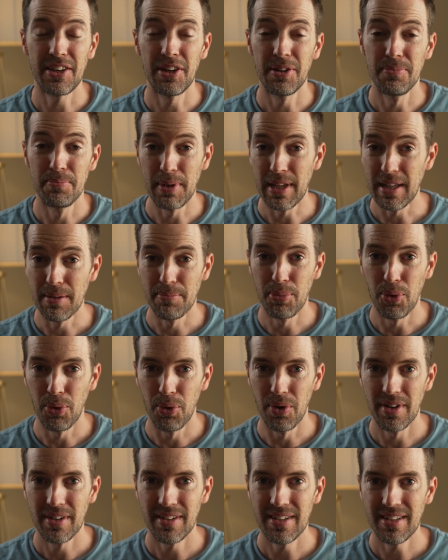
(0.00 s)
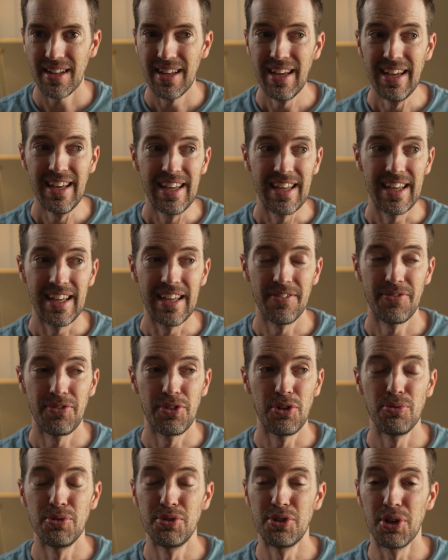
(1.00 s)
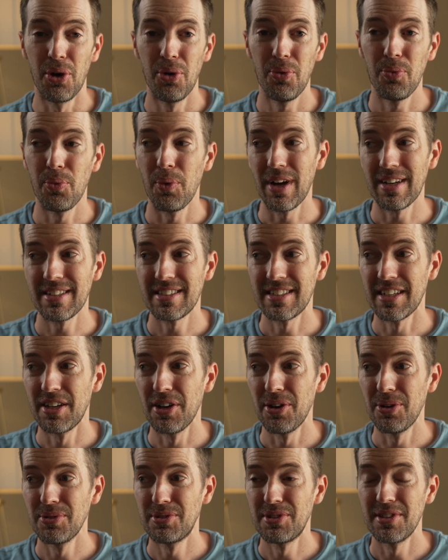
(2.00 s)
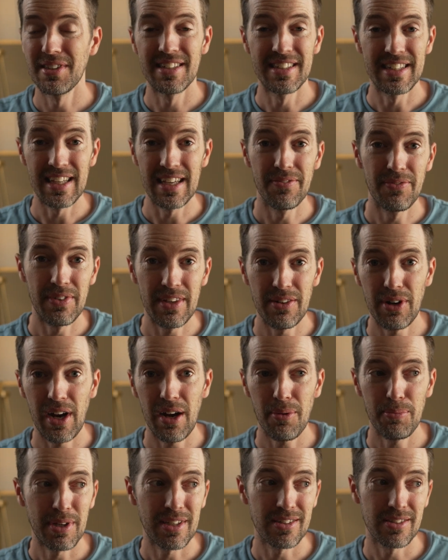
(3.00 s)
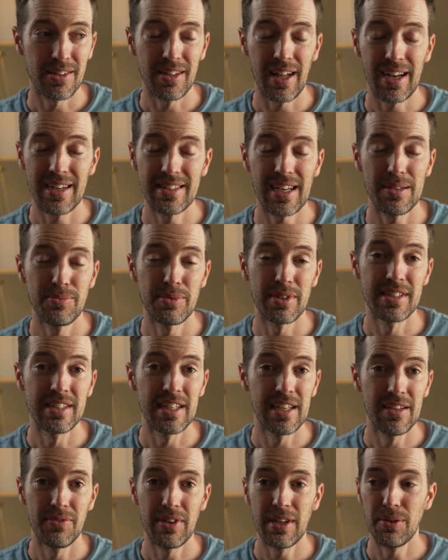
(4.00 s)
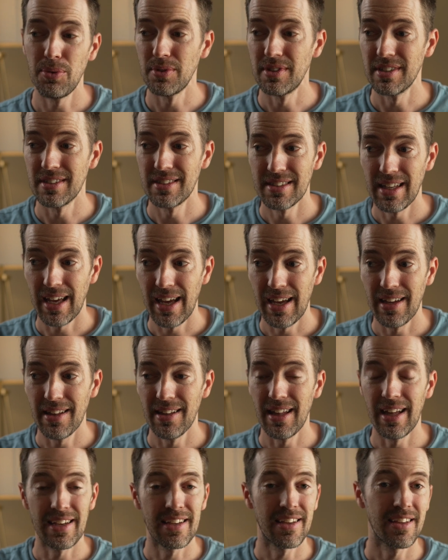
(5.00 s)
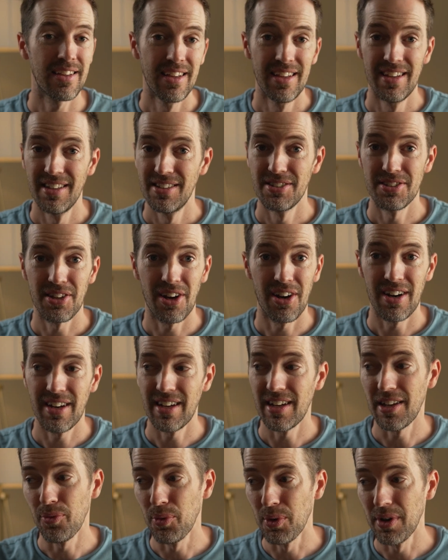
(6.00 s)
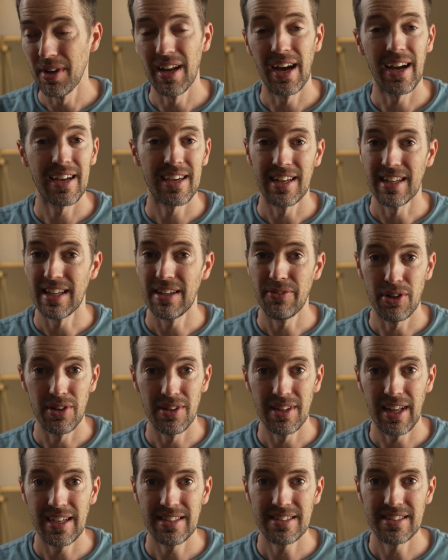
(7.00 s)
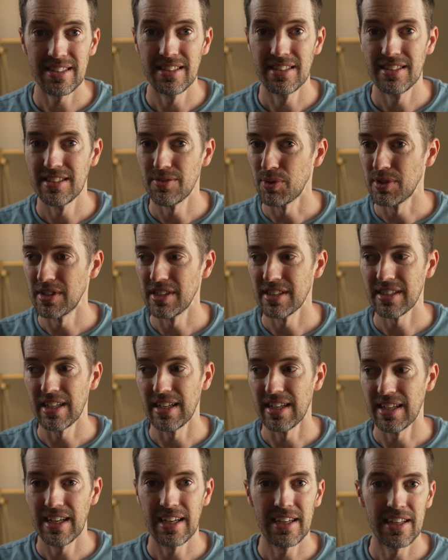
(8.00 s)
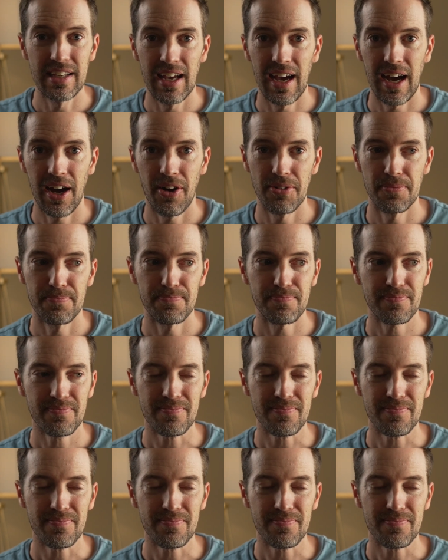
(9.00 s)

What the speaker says: can be important if you don't want to go to the DMV route, because a lot of times the DMV will just say like, sorry, we're not going to give you a license, we're just going to kick you out.